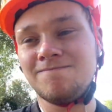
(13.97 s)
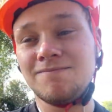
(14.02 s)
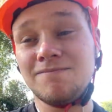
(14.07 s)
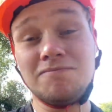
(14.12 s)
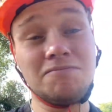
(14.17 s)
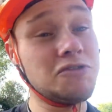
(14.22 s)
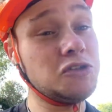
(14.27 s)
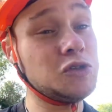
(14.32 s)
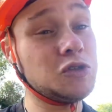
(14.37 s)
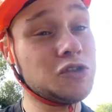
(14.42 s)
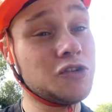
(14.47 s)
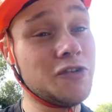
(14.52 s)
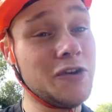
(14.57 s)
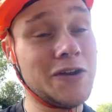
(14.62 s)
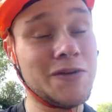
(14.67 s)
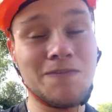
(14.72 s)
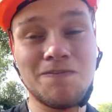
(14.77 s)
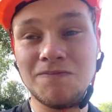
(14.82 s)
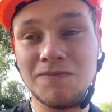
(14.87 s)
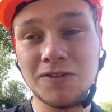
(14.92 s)
Looked
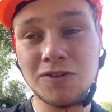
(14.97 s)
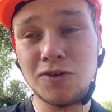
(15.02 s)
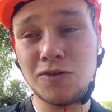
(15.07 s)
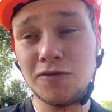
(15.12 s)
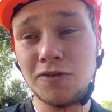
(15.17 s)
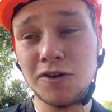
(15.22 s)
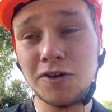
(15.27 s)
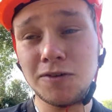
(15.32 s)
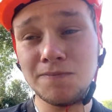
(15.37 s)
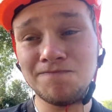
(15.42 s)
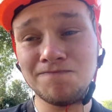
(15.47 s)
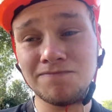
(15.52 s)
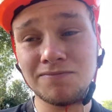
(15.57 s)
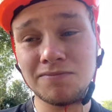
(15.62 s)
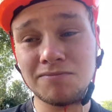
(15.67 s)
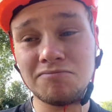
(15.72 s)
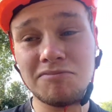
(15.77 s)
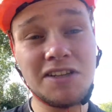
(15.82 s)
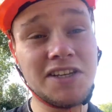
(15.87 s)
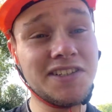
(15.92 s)
great so far,
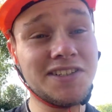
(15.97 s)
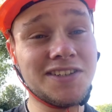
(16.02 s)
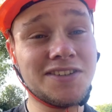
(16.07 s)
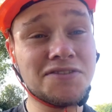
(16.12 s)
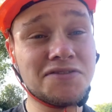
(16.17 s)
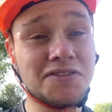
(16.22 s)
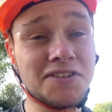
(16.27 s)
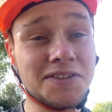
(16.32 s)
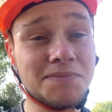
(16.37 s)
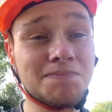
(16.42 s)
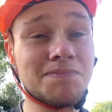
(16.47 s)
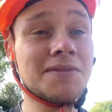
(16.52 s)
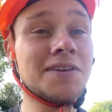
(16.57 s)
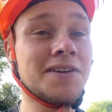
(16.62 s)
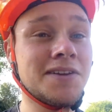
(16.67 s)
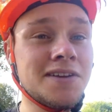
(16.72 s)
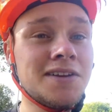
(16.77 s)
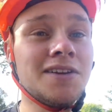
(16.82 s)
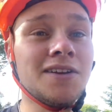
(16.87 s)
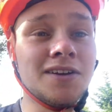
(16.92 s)
easy to fit.
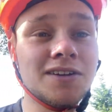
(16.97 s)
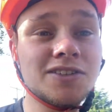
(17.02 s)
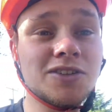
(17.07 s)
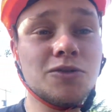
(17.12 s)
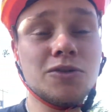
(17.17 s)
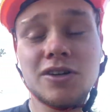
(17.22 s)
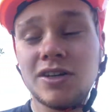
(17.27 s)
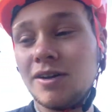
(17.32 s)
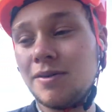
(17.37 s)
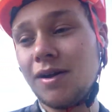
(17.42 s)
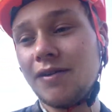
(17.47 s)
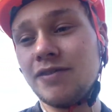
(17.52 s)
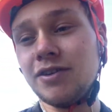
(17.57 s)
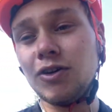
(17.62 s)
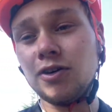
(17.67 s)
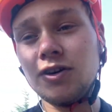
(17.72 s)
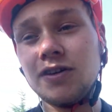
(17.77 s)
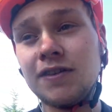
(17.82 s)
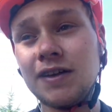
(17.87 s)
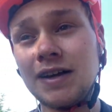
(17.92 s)
So we're gonna have a
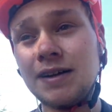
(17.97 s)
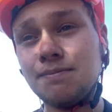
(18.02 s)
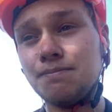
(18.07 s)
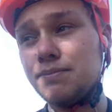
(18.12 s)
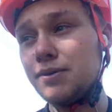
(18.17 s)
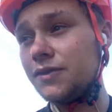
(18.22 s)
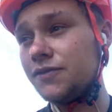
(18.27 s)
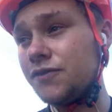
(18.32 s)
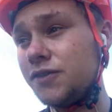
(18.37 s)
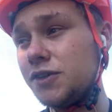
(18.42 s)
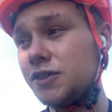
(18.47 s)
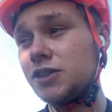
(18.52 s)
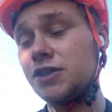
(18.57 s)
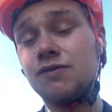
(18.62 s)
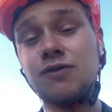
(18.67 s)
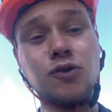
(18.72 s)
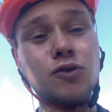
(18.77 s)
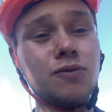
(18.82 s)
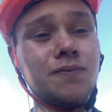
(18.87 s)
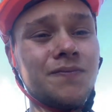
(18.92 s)
look at that. But first of
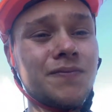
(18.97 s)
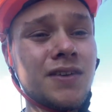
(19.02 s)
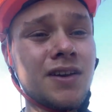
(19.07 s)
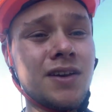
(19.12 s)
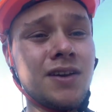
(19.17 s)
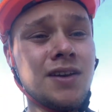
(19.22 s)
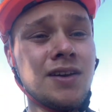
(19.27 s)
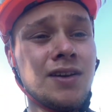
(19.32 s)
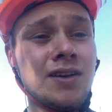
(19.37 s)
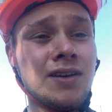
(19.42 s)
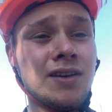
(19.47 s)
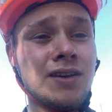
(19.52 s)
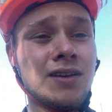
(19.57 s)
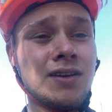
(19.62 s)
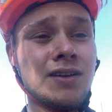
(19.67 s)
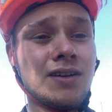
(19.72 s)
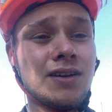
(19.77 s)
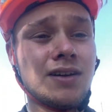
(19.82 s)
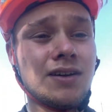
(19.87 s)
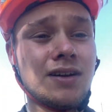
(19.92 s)
all,
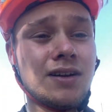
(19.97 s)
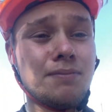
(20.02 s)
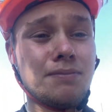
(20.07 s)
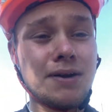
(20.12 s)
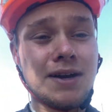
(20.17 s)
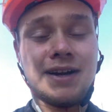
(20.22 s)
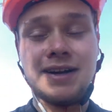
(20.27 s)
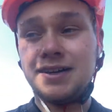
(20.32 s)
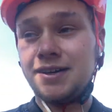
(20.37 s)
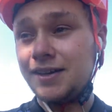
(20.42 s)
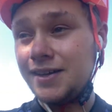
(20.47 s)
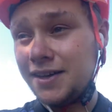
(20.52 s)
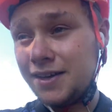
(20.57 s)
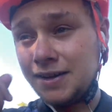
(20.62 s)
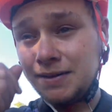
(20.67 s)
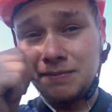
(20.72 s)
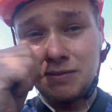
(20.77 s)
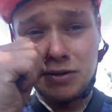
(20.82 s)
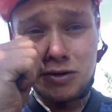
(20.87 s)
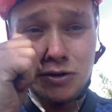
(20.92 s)
I'm back, yeah.
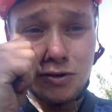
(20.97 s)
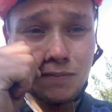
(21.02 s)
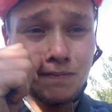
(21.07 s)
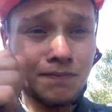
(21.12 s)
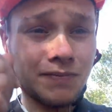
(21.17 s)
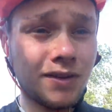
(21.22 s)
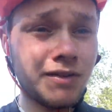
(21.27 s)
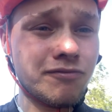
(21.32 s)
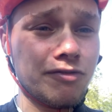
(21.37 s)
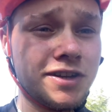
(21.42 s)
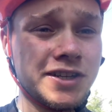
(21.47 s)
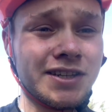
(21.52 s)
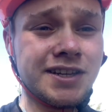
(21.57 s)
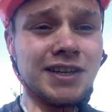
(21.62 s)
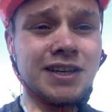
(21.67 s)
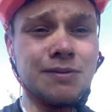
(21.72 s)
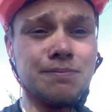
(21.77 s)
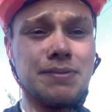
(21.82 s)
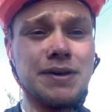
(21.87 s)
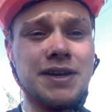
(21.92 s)
So recently
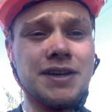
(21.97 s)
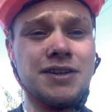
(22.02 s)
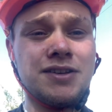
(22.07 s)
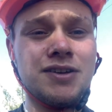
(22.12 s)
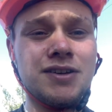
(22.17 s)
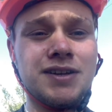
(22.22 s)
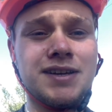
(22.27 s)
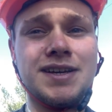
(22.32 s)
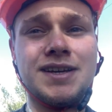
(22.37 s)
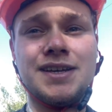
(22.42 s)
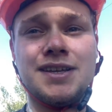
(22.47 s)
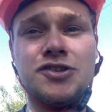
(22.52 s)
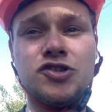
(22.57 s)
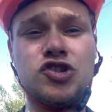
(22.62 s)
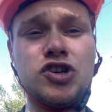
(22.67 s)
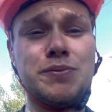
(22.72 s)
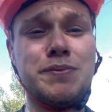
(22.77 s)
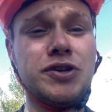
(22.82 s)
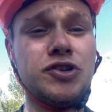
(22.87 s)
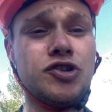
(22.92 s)
competed in
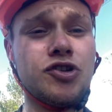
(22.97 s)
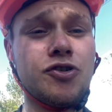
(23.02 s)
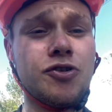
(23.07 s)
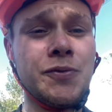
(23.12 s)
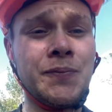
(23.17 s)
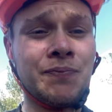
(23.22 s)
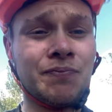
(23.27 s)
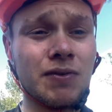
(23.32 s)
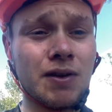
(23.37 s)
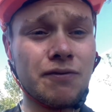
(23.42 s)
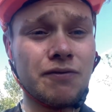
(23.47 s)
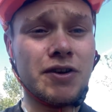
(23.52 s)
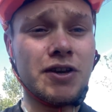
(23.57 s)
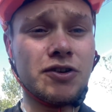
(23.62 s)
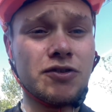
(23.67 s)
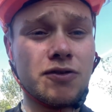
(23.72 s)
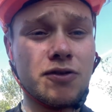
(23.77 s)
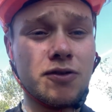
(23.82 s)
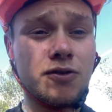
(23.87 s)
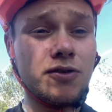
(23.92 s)
GB Duro,
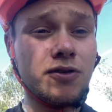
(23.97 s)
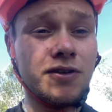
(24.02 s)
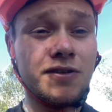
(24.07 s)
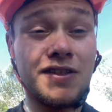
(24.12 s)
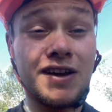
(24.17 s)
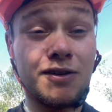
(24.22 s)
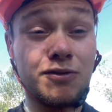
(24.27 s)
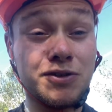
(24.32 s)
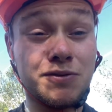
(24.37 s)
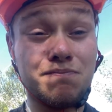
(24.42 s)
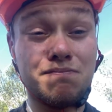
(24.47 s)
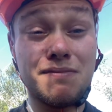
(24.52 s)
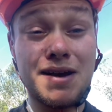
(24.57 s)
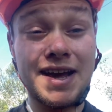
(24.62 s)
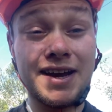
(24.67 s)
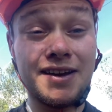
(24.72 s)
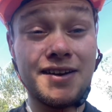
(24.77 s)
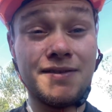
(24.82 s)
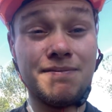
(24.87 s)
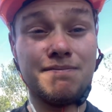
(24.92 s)
finished third. That was
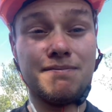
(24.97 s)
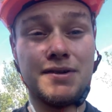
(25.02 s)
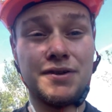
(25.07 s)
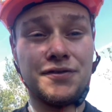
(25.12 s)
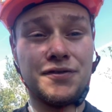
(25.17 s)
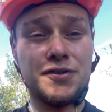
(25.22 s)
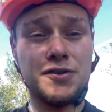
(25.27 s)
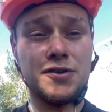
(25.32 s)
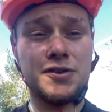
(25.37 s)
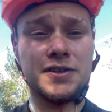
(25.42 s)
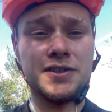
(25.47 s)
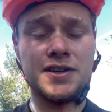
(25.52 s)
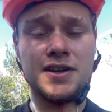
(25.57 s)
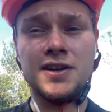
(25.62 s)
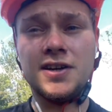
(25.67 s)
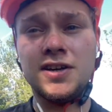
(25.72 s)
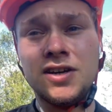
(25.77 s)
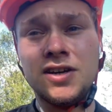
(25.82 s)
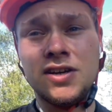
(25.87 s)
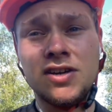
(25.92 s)
mega, my first
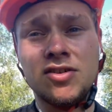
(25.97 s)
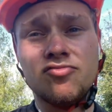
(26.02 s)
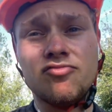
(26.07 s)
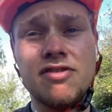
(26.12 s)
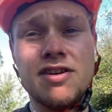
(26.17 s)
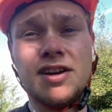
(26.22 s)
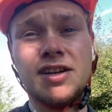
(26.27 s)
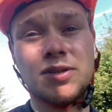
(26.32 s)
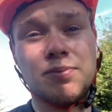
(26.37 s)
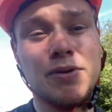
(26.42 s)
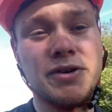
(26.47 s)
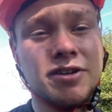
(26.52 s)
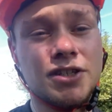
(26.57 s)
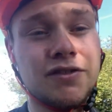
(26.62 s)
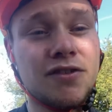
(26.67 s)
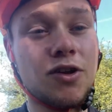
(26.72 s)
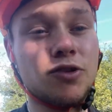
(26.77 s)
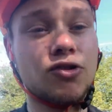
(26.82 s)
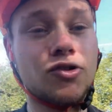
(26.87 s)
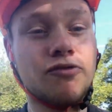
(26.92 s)
real experience of
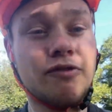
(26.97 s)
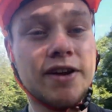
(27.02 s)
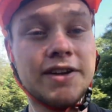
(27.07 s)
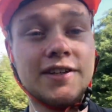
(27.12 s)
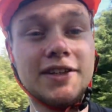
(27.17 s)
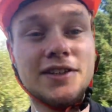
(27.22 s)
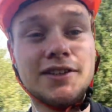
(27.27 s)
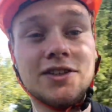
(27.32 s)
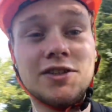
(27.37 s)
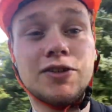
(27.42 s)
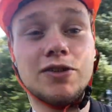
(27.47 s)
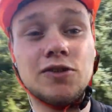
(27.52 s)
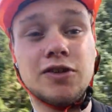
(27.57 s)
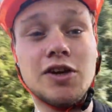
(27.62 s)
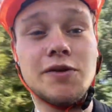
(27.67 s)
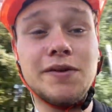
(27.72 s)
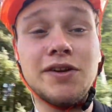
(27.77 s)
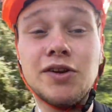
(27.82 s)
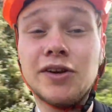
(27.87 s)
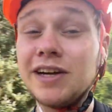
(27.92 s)
ultra racing. So gonna
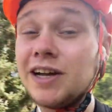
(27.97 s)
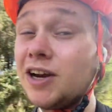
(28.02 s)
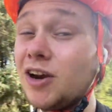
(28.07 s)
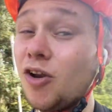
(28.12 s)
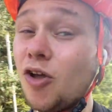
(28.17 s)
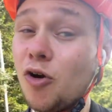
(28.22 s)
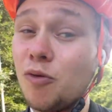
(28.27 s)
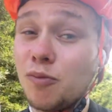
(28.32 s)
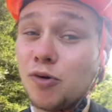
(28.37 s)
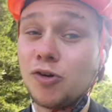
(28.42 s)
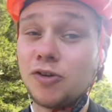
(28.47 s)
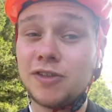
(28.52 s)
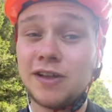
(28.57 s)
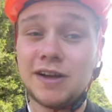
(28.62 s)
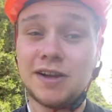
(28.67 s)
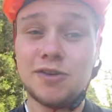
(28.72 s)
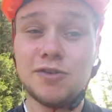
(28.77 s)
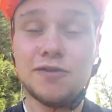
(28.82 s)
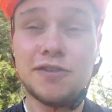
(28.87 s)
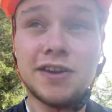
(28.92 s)
be doing a lot more of
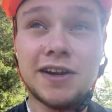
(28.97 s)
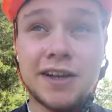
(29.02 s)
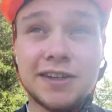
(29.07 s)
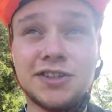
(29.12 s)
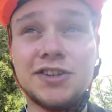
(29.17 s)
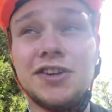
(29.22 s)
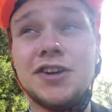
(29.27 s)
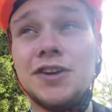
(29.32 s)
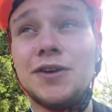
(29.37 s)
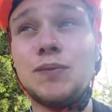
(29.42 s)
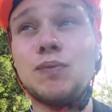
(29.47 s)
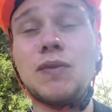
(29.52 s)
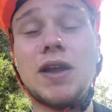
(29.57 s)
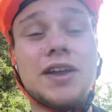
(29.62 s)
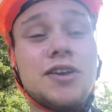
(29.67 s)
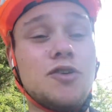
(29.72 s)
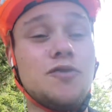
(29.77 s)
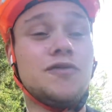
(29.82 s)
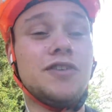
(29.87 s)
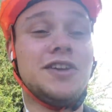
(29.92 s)
that over the next year and
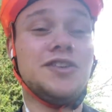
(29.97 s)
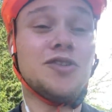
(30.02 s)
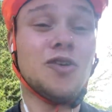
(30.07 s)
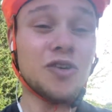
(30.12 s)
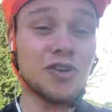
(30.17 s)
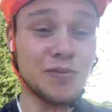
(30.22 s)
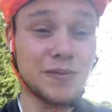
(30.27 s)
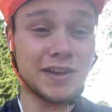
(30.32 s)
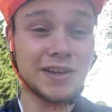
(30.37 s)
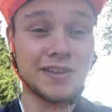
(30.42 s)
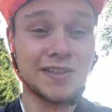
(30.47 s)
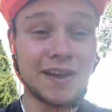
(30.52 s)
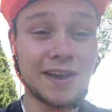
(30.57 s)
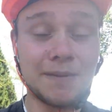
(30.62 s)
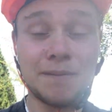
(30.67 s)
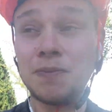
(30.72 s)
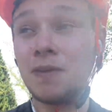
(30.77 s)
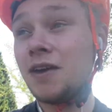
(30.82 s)
hopefully documenting that.